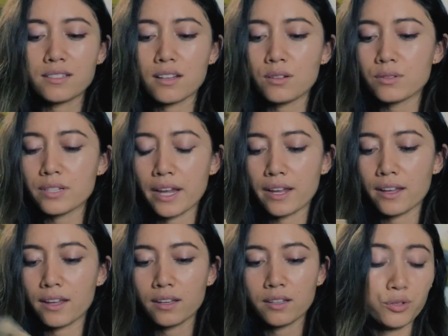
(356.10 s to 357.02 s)
subtle
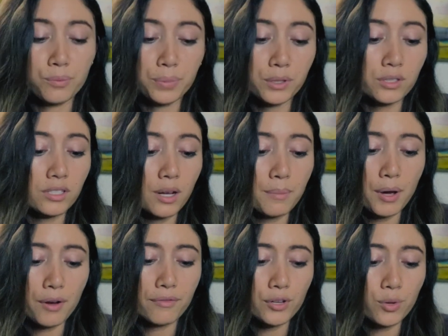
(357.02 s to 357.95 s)
tan. You can build it up
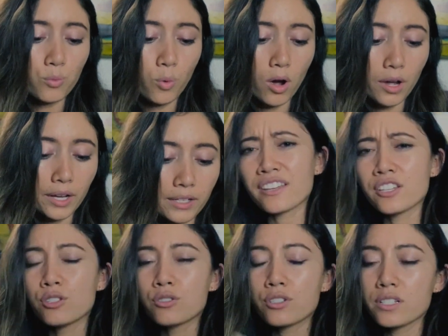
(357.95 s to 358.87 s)
however you want. I
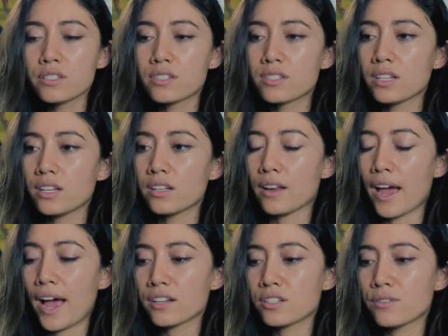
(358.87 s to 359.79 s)
can usually see it
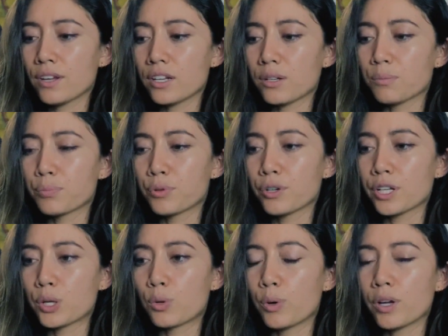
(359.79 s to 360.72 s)
activating
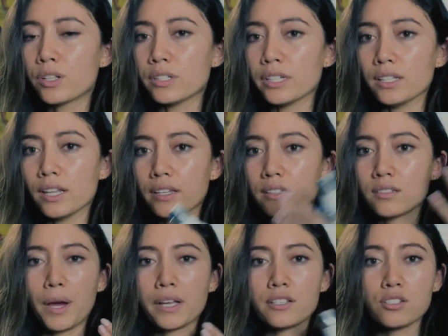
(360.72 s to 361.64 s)
pretty quickly. Like
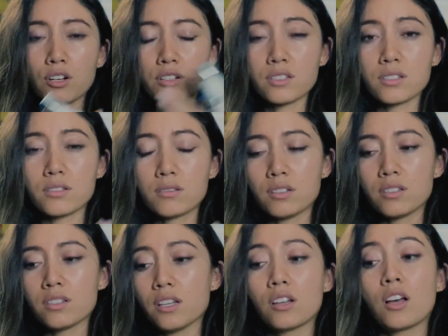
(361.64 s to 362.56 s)
I can start to see a